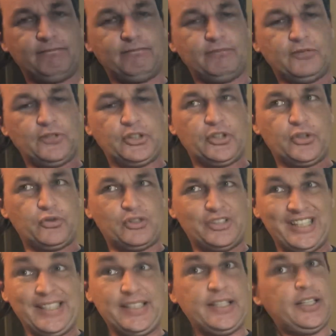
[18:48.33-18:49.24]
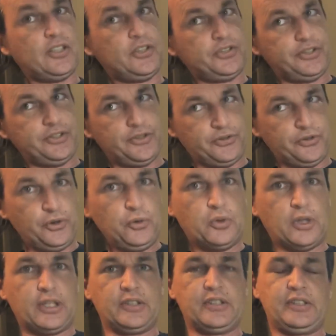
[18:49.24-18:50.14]
those details and those
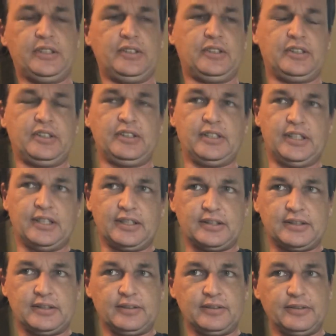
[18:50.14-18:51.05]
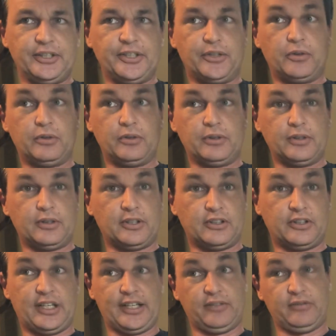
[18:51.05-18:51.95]
nuances that, a
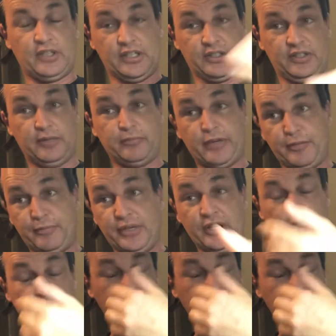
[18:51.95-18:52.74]
lot of us that may be on